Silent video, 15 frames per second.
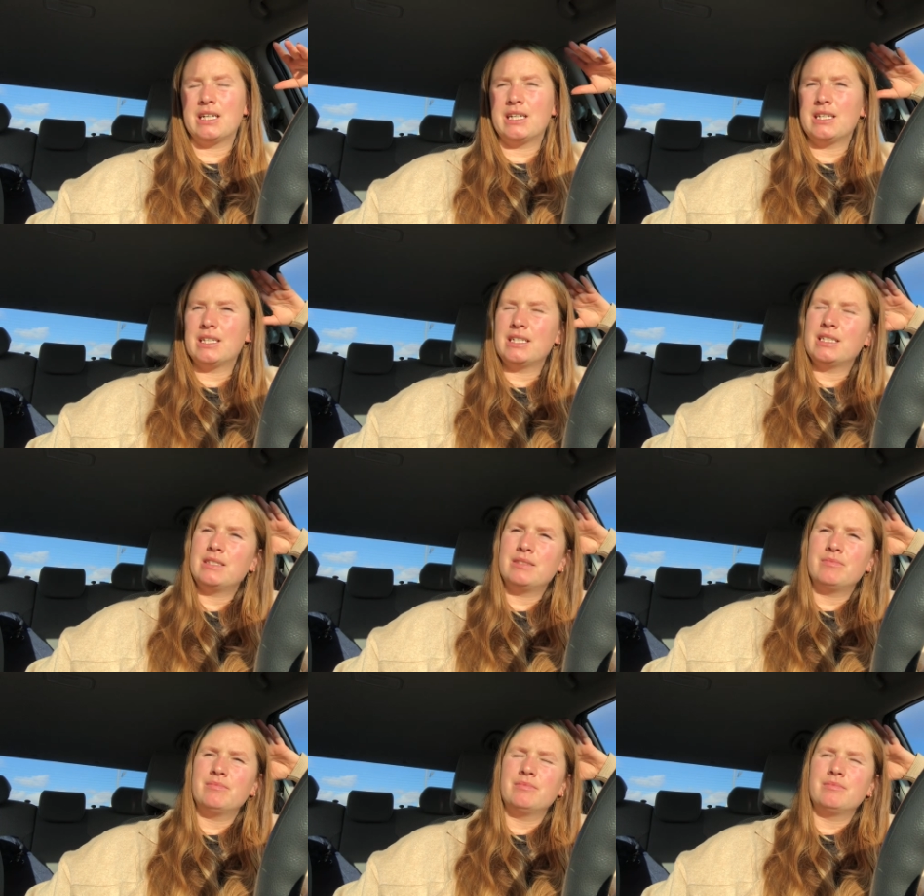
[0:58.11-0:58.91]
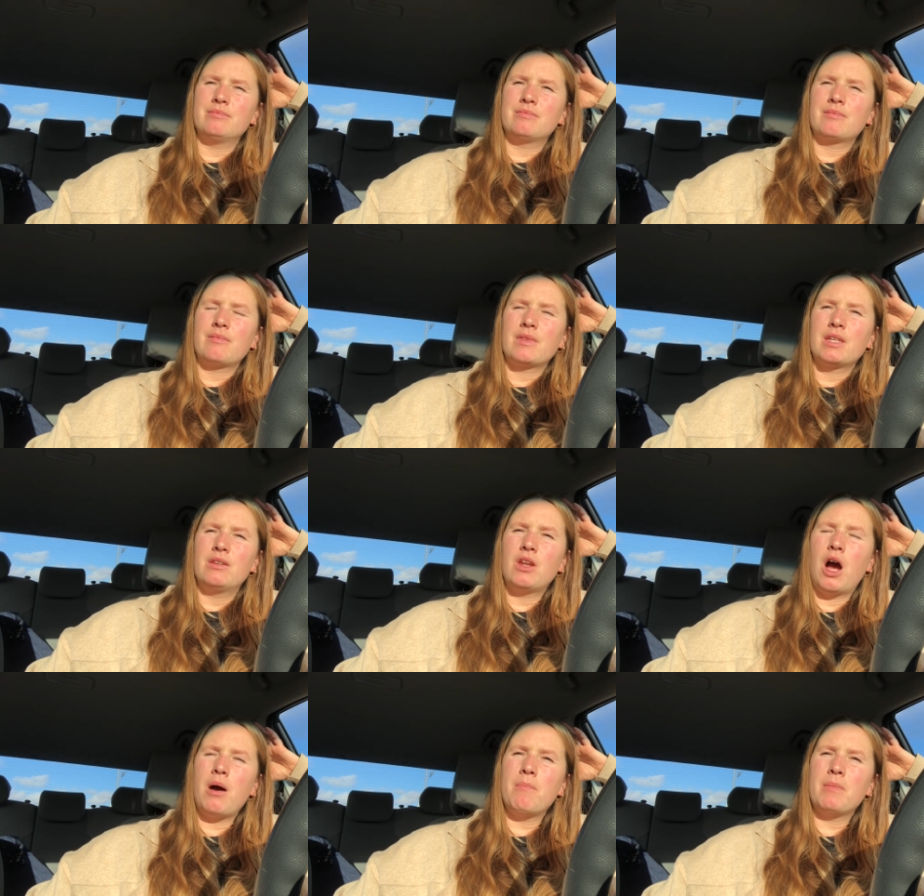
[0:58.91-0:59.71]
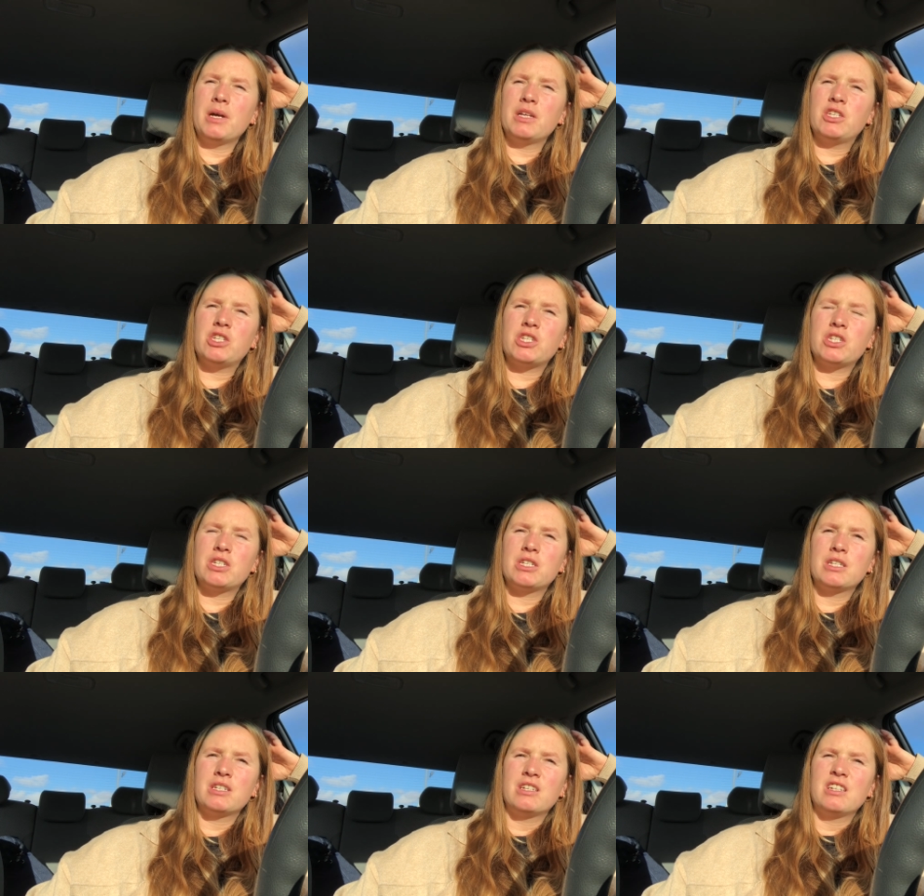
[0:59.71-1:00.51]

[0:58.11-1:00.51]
um, not much